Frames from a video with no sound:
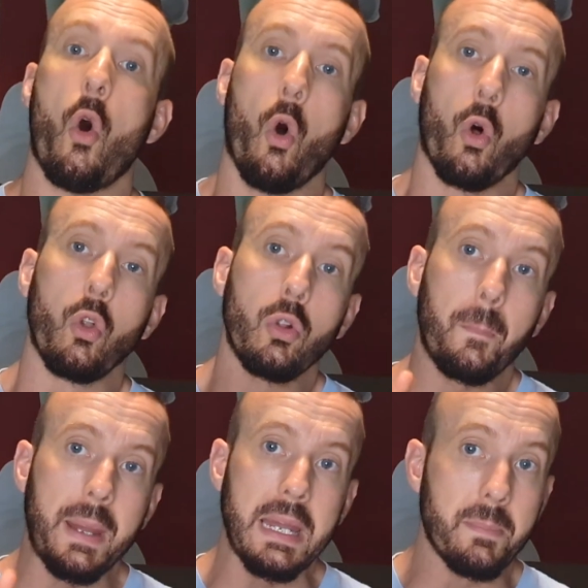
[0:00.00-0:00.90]
All
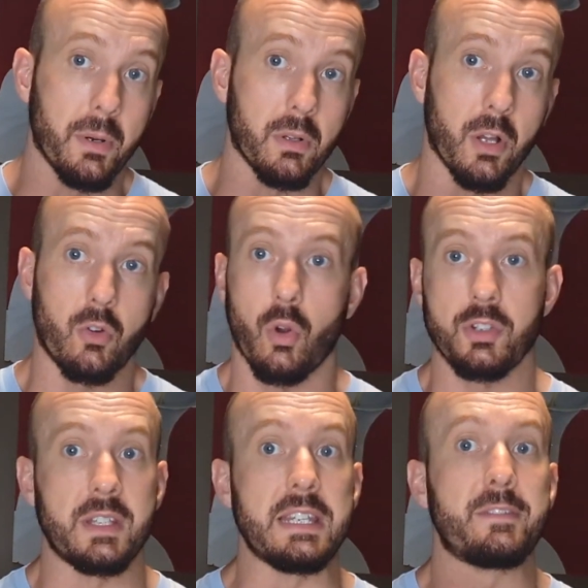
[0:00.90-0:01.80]
people
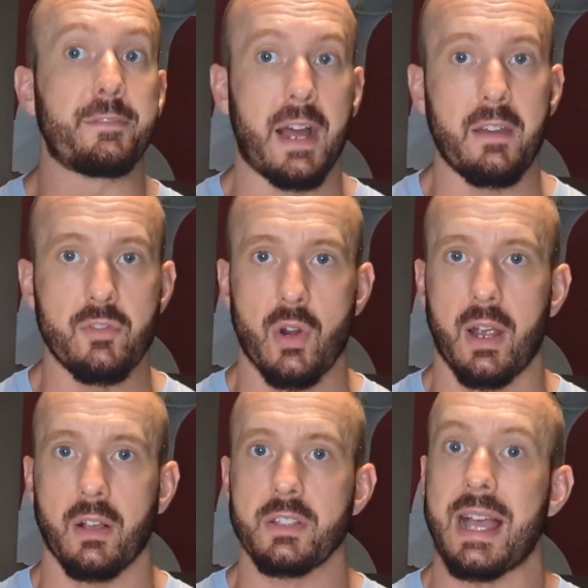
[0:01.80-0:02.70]
across these 5
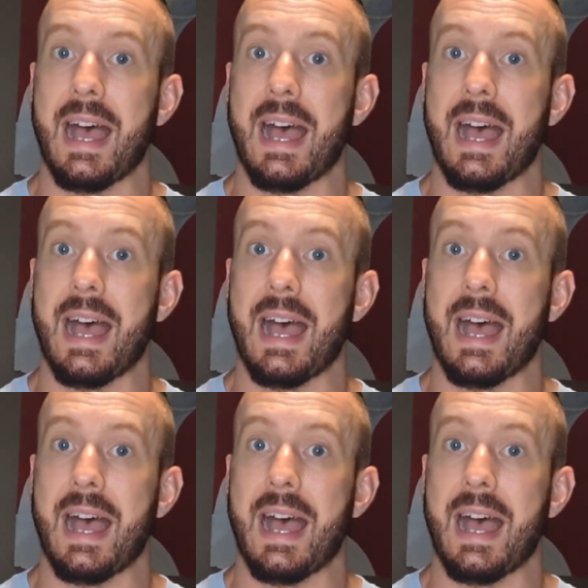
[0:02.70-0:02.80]
trials